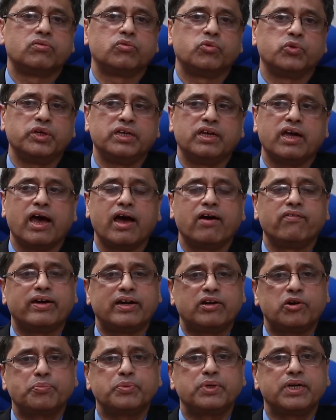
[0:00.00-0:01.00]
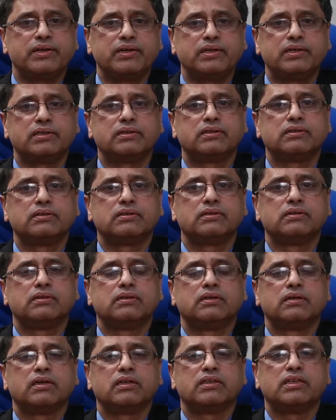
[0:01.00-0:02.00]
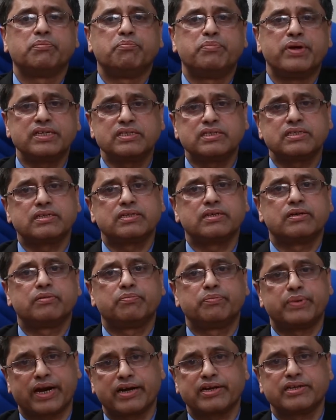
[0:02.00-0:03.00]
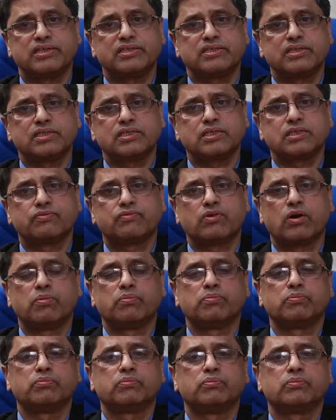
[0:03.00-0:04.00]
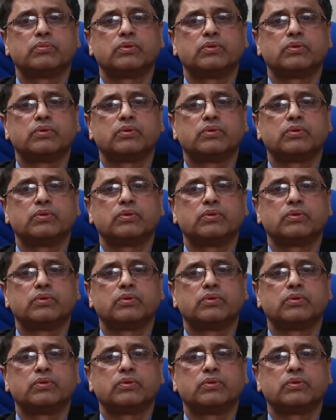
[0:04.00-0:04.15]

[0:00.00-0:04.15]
We have adopted the best practices from